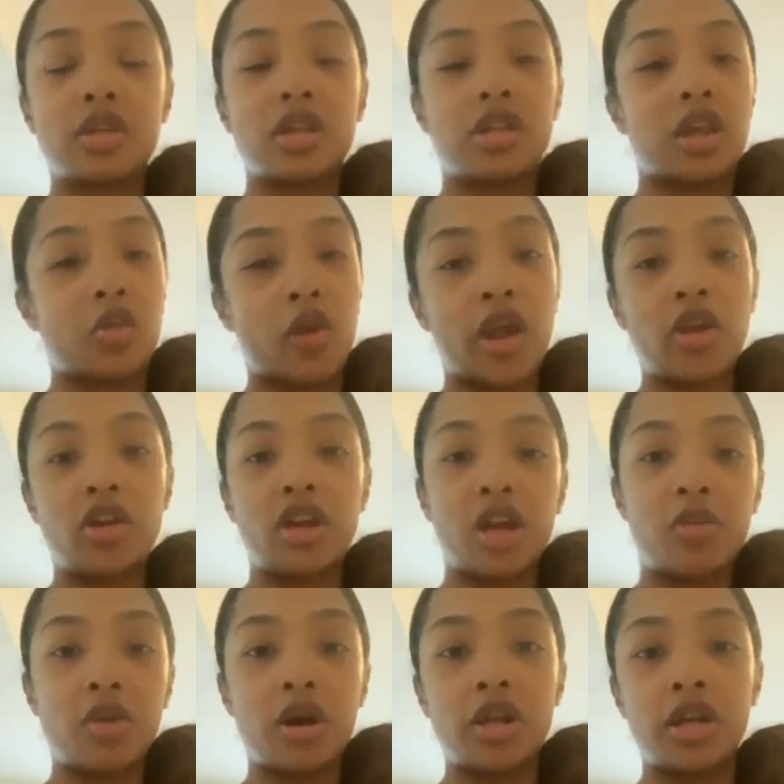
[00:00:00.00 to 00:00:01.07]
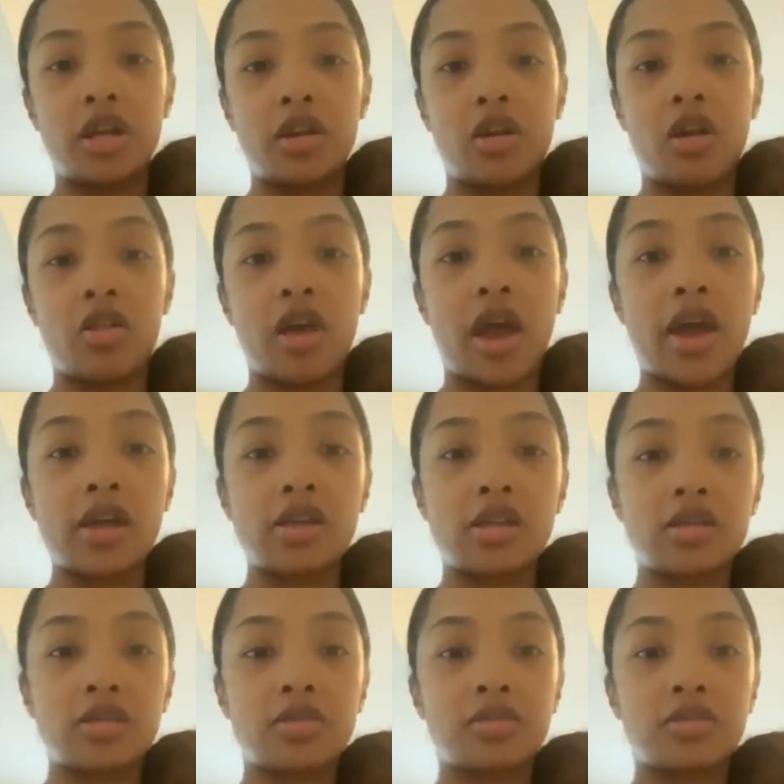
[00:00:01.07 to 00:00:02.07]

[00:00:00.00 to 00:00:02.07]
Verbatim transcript: and they write your name on it and all that.